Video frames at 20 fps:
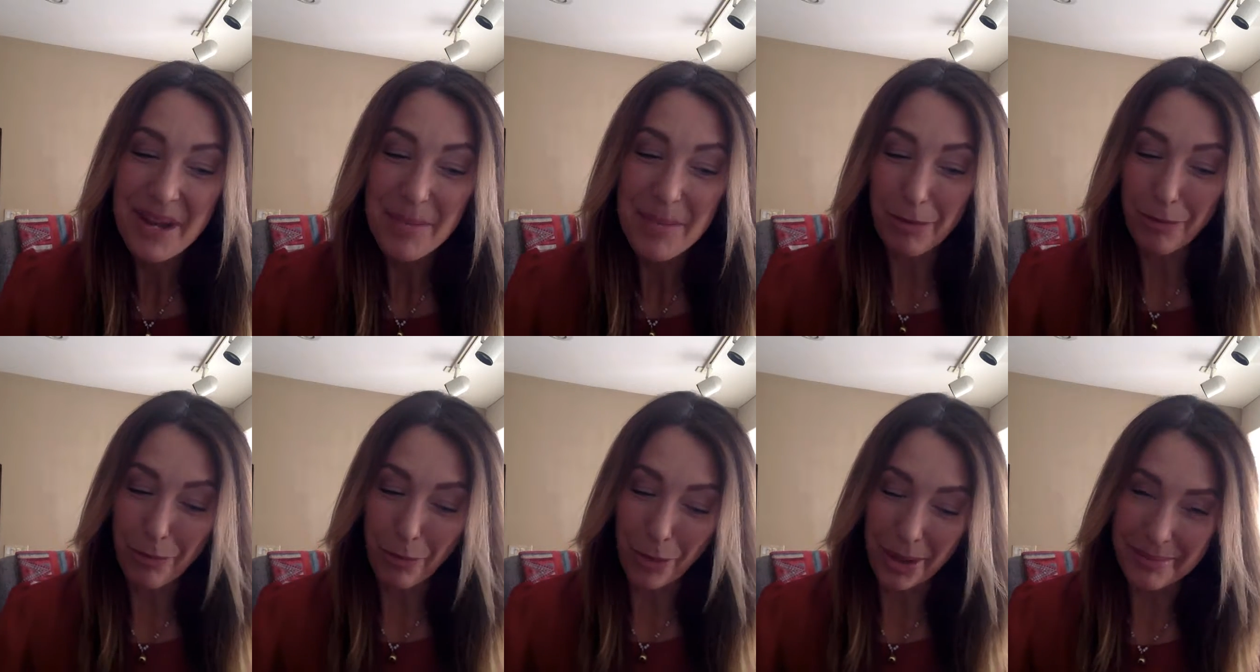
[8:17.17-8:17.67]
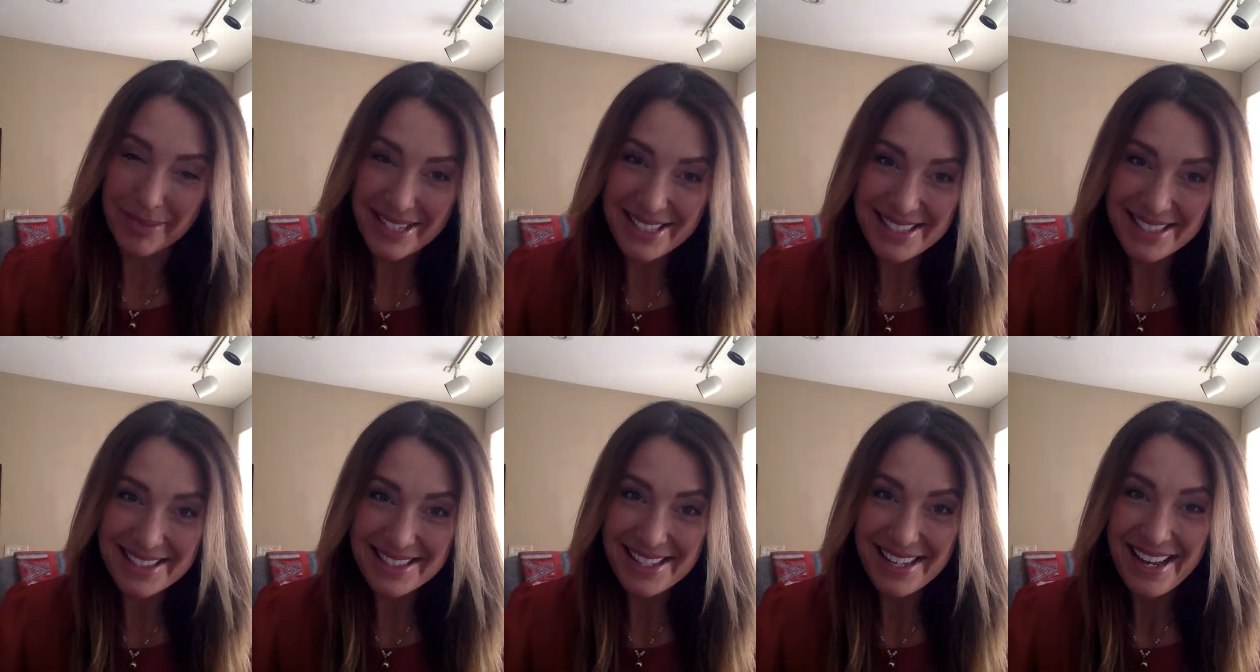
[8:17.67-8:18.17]

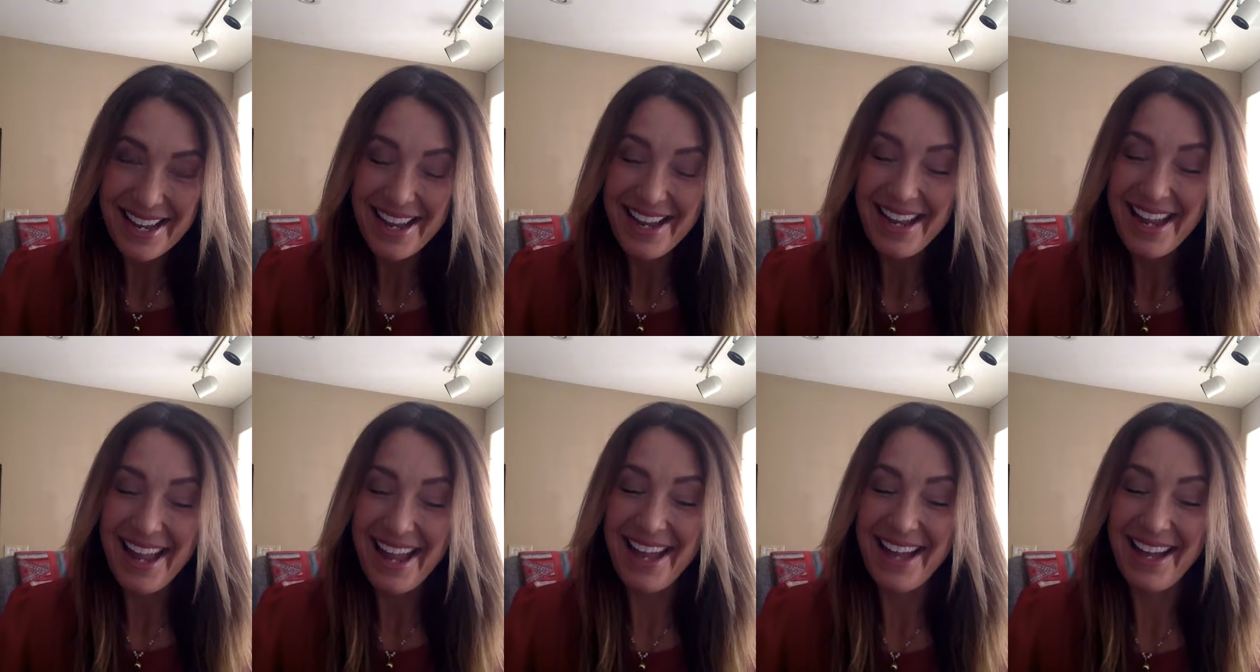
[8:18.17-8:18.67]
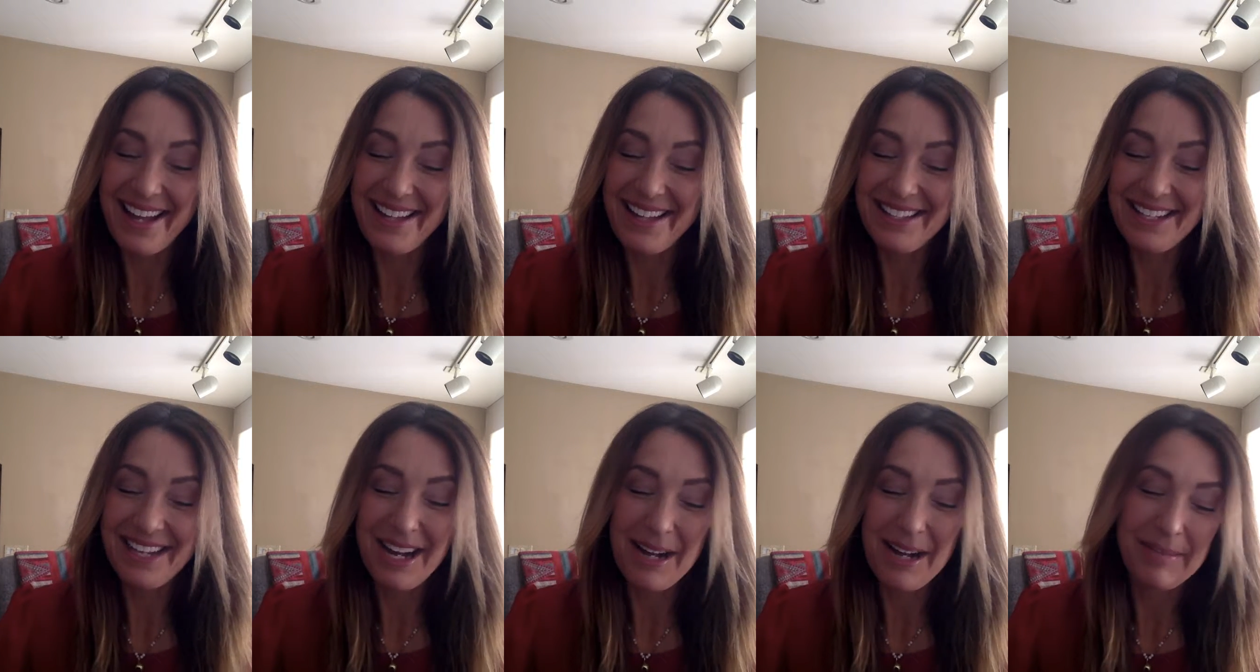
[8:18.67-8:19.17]
performance
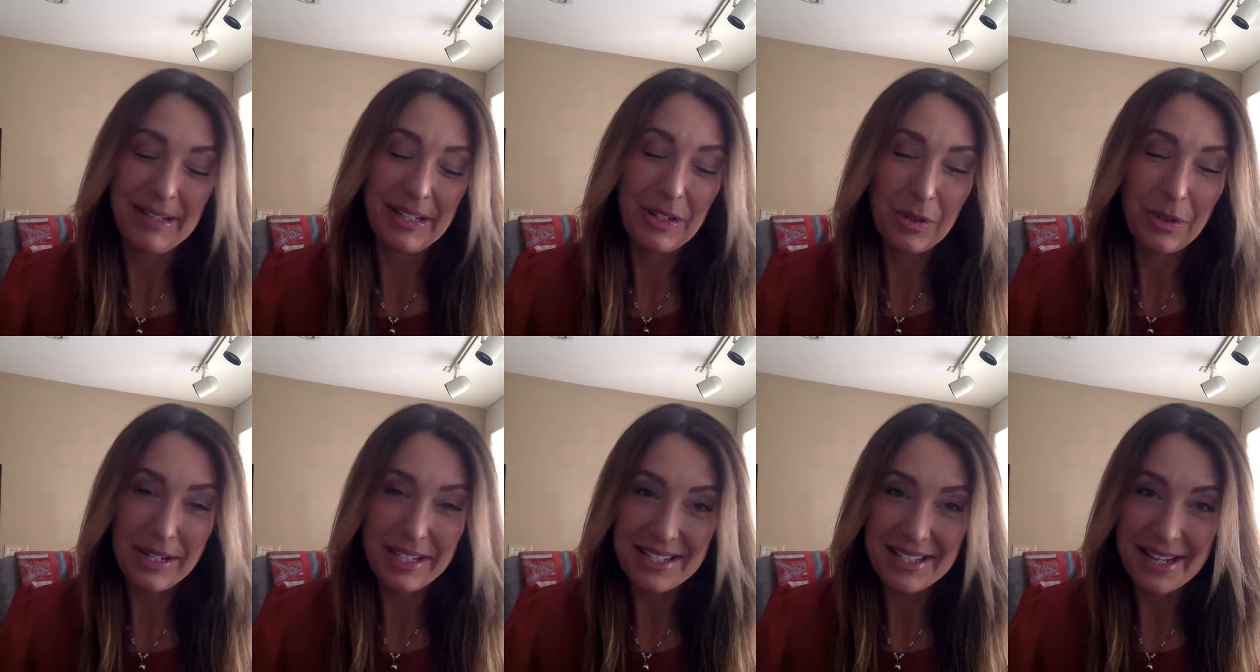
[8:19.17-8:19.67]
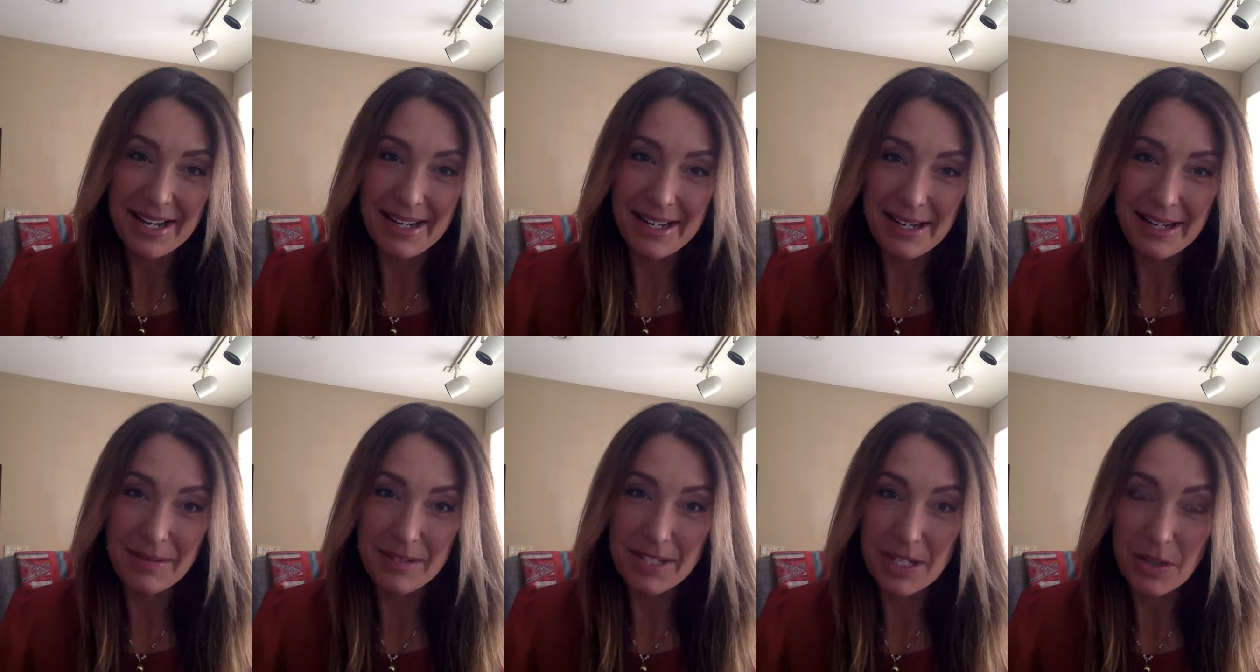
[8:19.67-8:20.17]
and increasing
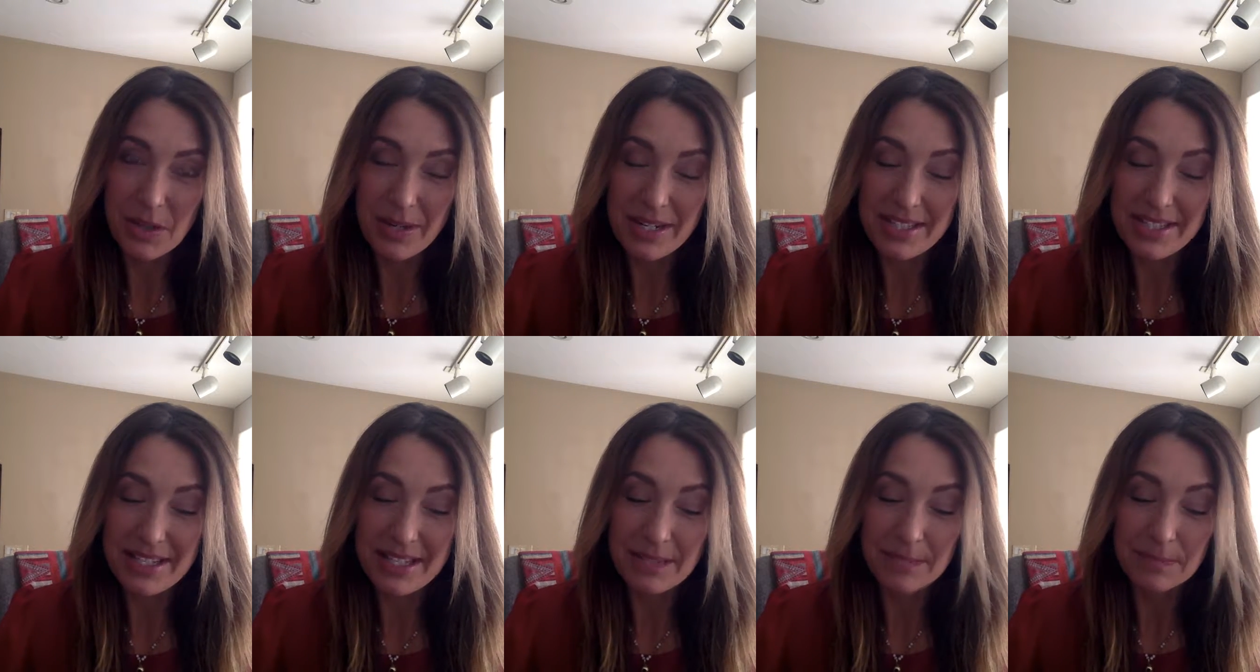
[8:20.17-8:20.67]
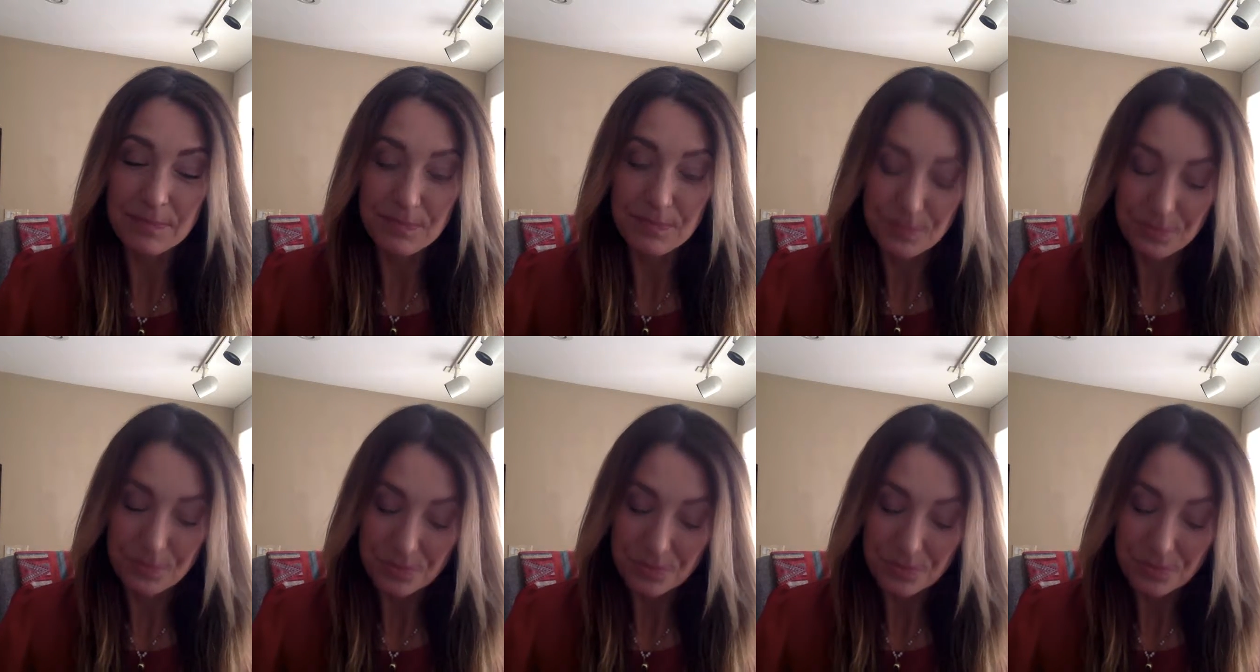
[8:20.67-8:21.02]
and decreasing